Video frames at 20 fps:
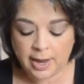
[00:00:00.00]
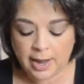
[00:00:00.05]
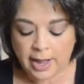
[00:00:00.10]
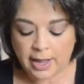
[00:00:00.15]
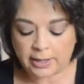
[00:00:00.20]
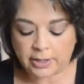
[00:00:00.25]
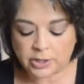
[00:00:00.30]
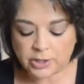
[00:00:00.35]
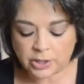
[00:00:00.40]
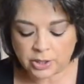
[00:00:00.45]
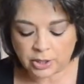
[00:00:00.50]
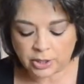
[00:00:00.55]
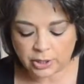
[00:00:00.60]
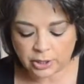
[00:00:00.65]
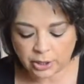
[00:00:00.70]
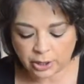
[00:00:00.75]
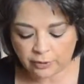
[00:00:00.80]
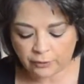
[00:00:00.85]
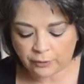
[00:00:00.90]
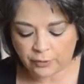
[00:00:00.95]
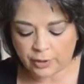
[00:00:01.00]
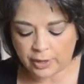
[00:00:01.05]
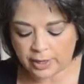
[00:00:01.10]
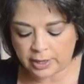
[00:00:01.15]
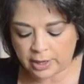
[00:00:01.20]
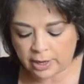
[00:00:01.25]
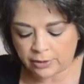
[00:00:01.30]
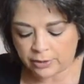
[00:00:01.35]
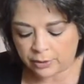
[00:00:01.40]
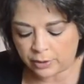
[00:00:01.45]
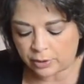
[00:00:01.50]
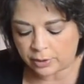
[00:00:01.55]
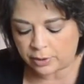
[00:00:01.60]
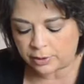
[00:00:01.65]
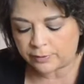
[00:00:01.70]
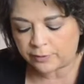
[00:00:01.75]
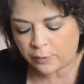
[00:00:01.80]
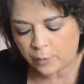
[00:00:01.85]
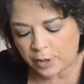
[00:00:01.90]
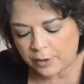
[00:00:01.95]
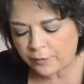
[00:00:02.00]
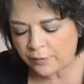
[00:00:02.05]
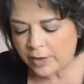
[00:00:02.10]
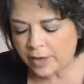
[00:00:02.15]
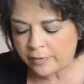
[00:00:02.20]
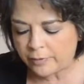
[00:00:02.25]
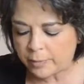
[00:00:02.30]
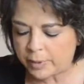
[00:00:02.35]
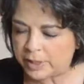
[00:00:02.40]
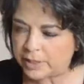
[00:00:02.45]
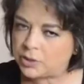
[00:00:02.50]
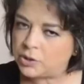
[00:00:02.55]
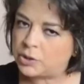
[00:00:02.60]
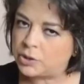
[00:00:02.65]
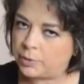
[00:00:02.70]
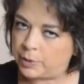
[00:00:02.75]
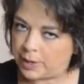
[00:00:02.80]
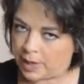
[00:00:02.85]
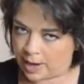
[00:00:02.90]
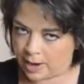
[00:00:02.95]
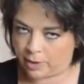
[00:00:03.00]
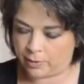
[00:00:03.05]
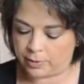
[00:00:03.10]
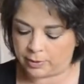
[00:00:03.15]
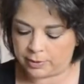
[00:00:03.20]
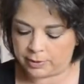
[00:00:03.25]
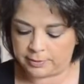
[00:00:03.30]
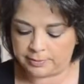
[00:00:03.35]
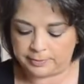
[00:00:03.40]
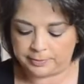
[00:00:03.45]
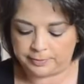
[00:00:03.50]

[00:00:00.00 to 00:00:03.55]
and it's going to cook for another 45 minutes to an hour.